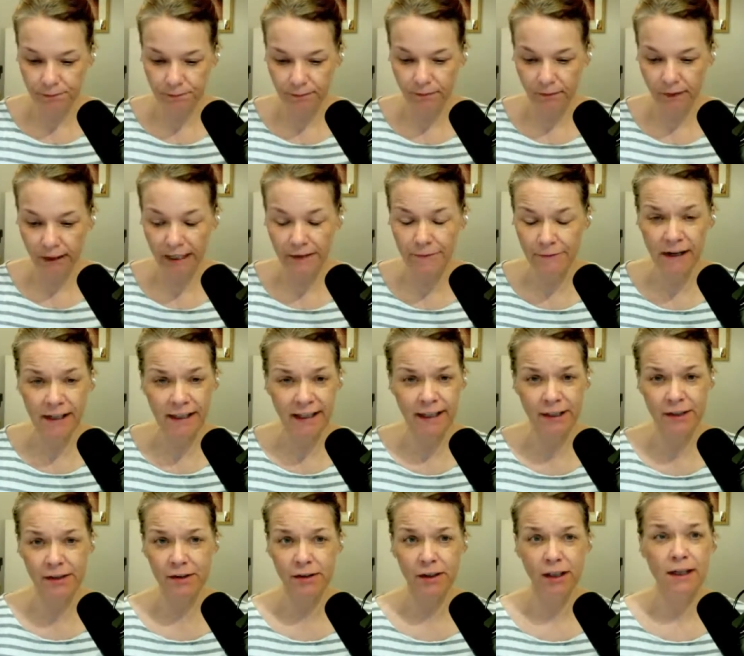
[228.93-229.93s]
if I
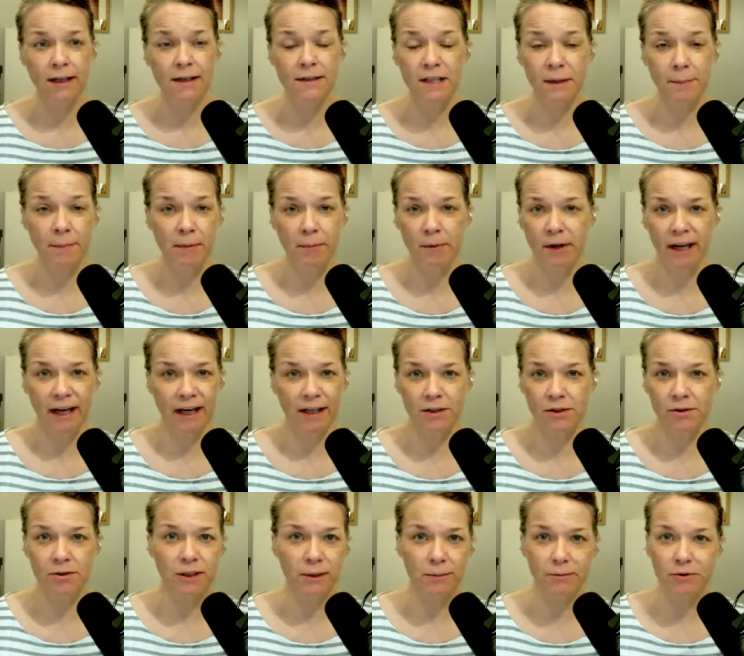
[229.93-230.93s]
can, some people can't
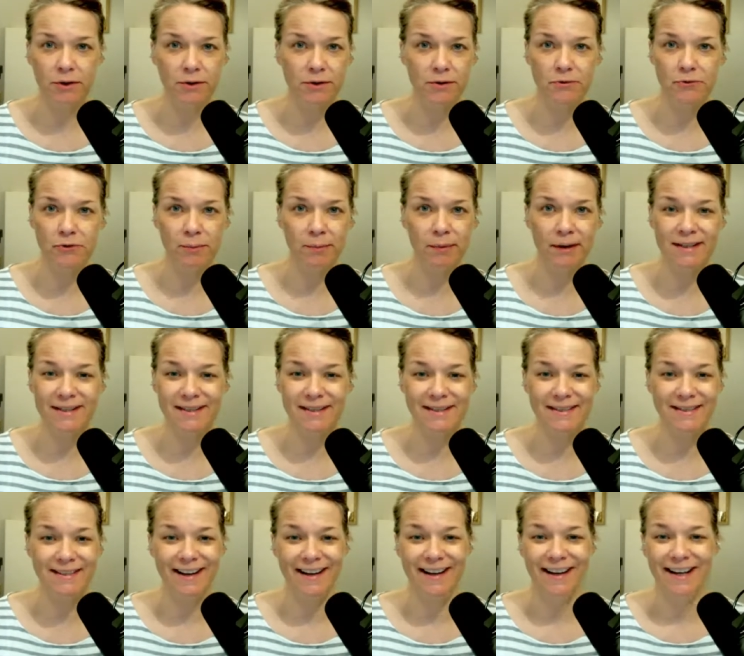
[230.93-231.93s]
do lip trills and
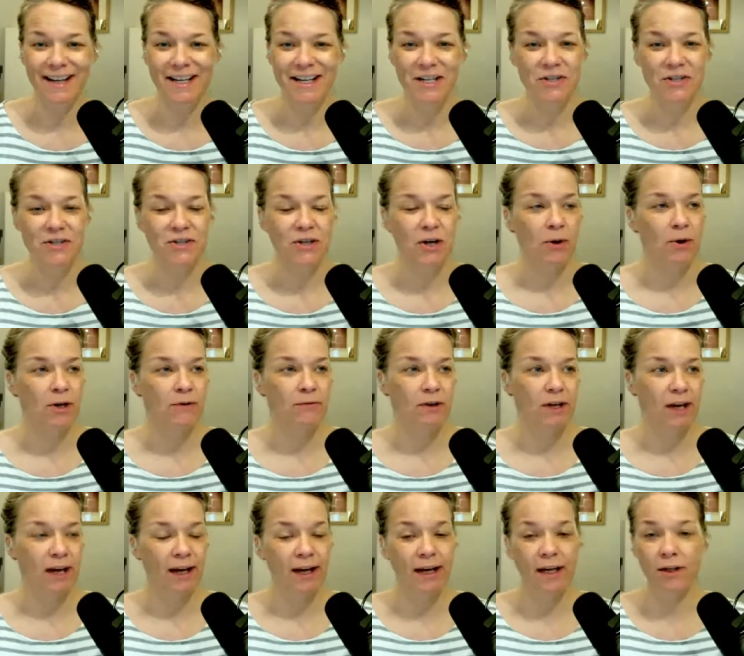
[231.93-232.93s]
buzzes. So if you
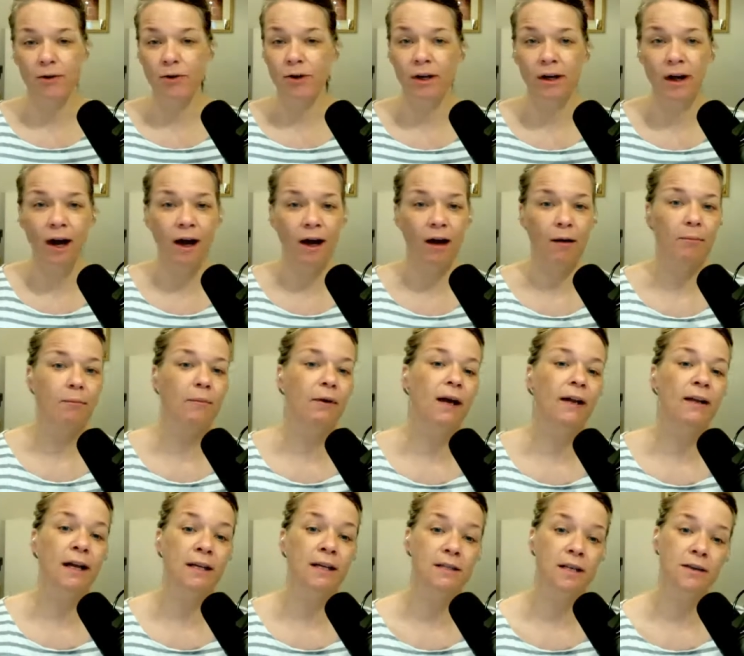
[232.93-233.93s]
can't, you can hum.
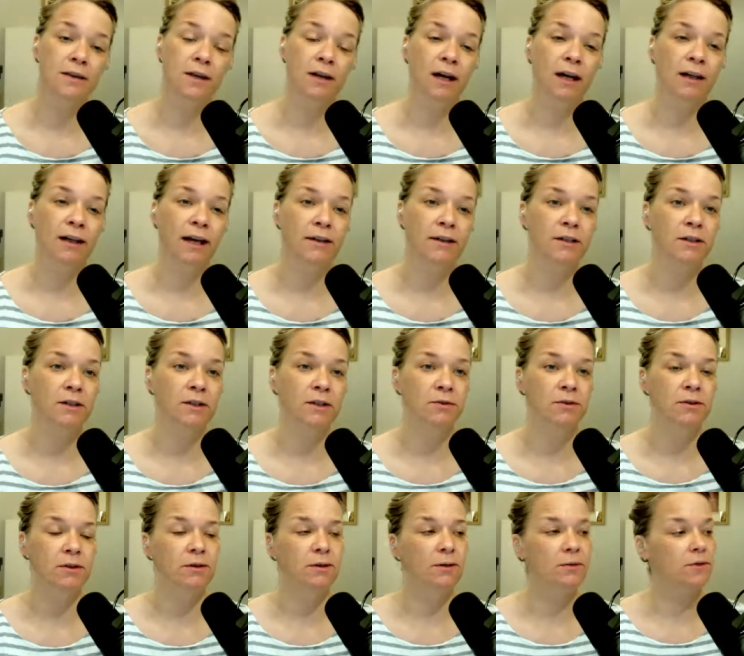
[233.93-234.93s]
And that's the thing I like to do
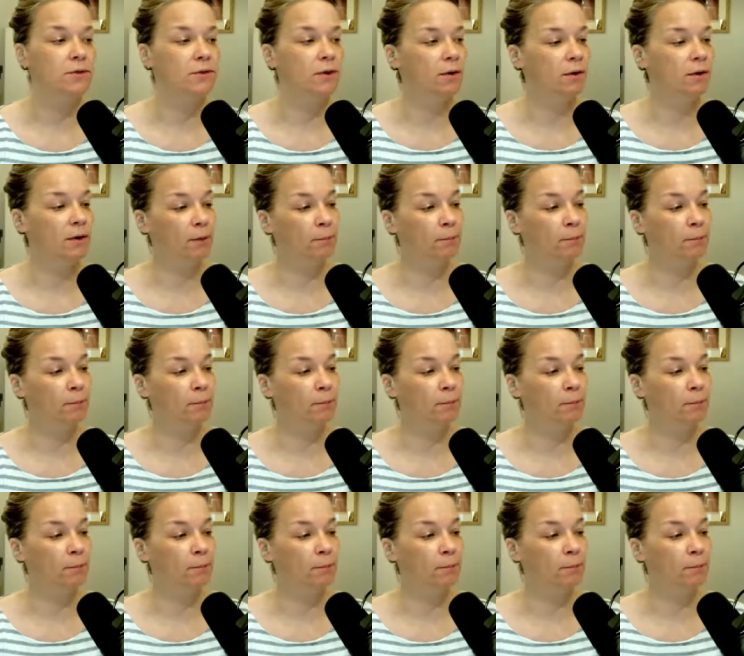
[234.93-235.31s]
too. So I'll go,